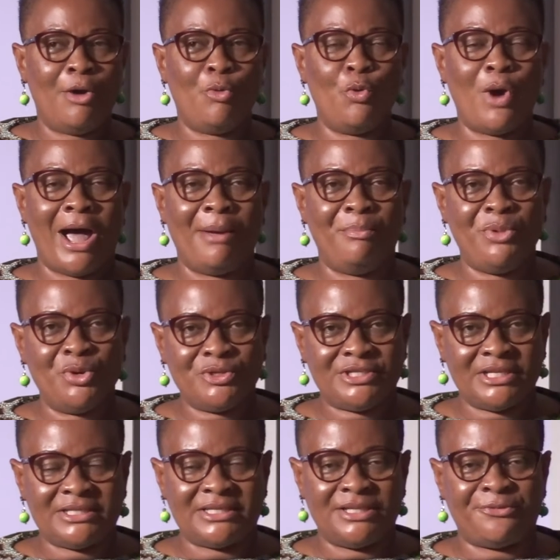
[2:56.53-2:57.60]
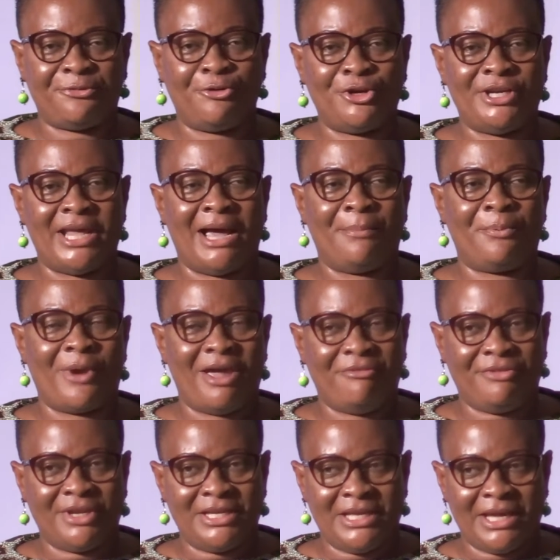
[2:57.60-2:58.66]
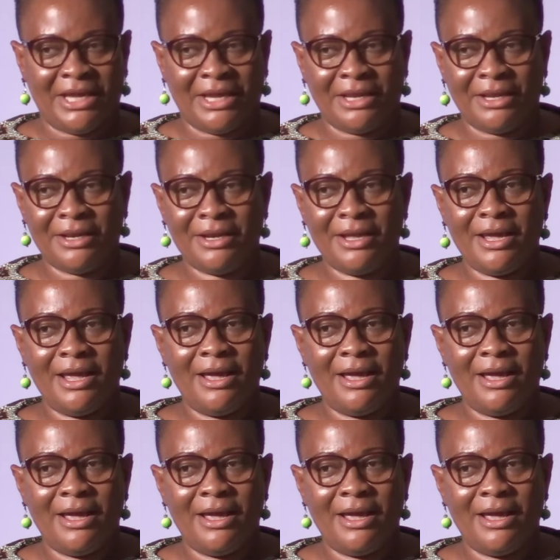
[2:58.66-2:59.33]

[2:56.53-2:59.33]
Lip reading: who abuses it for their private gain,